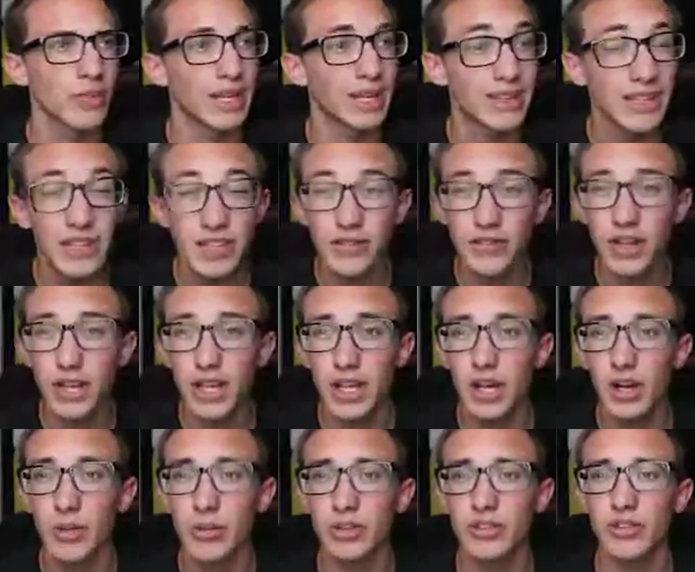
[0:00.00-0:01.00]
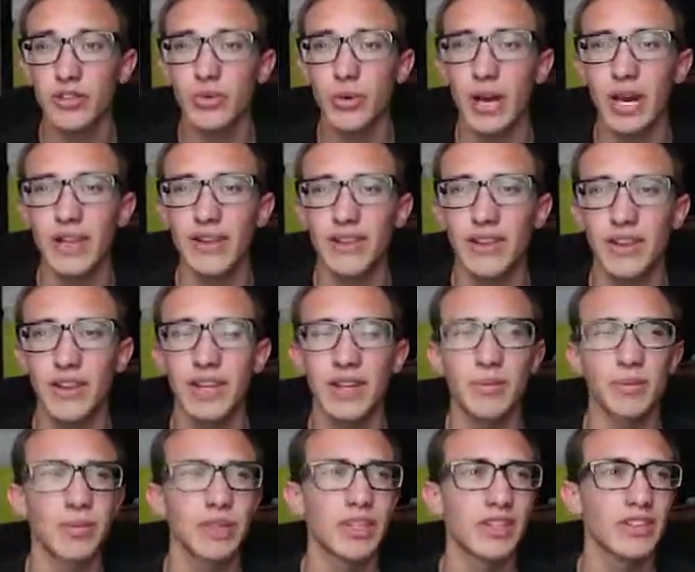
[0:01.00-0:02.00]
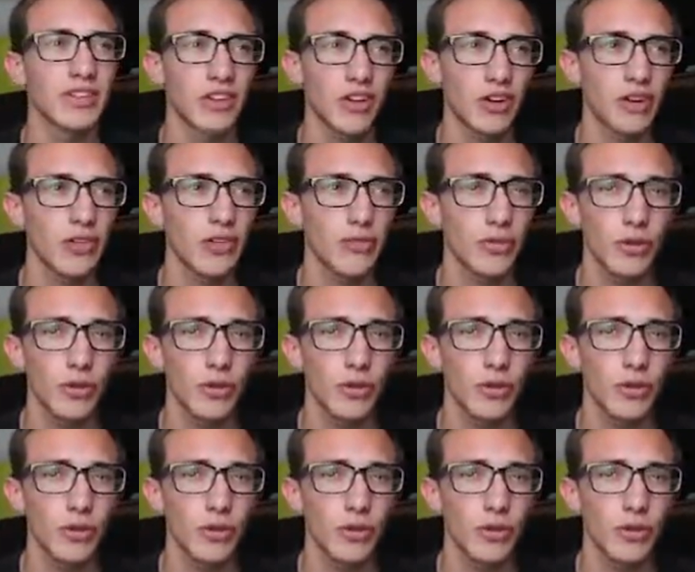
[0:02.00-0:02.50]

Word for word: to make this video, which is why it's late, because it's already